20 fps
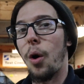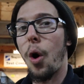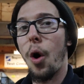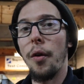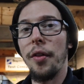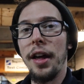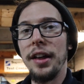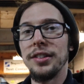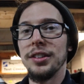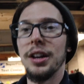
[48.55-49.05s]
all
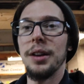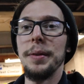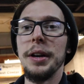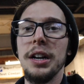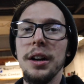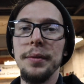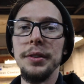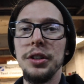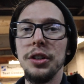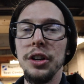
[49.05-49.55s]
that's gonna be
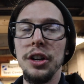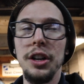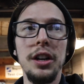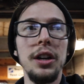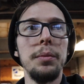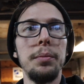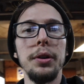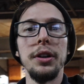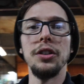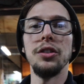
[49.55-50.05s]
coming to you
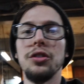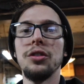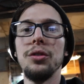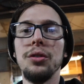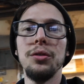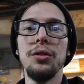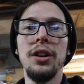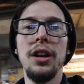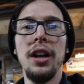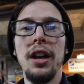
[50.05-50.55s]
here pretty
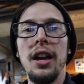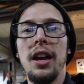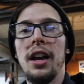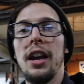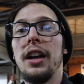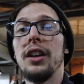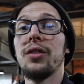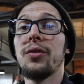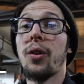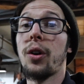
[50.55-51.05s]
soon.
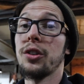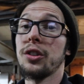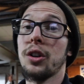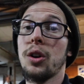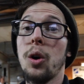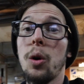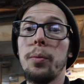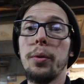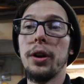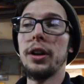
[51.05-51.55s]
As far as the
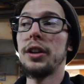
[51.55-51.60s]
Cobalt